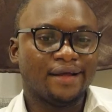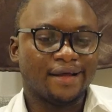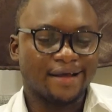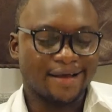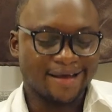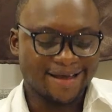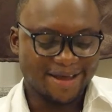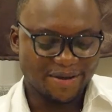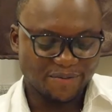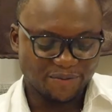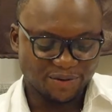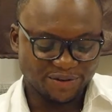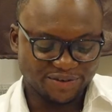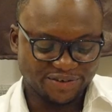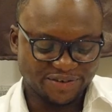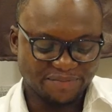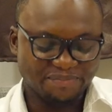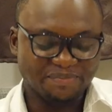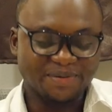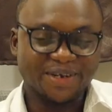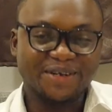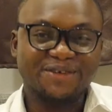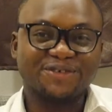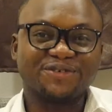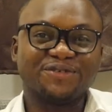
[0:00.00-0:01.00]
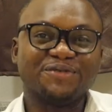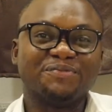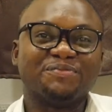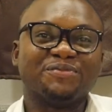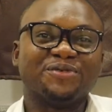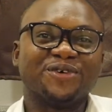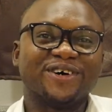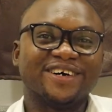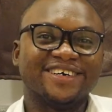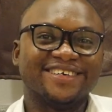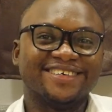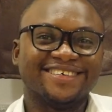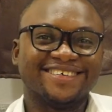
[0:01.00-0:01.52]
I was a big
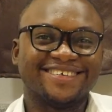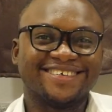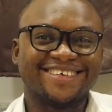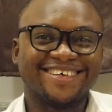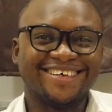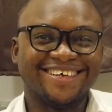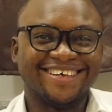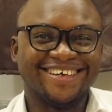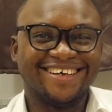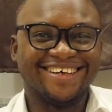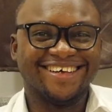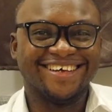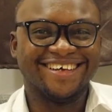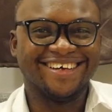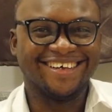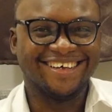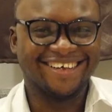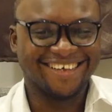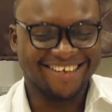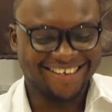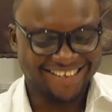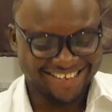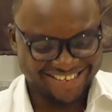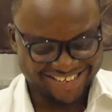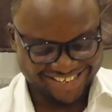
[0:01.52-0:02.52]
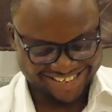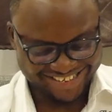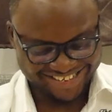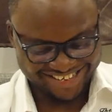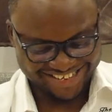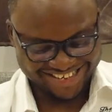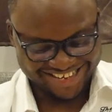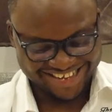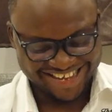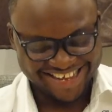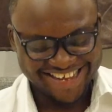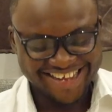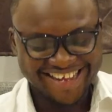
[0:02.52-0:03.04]
surprise.
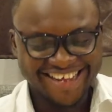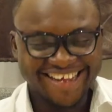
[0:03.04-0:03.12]
It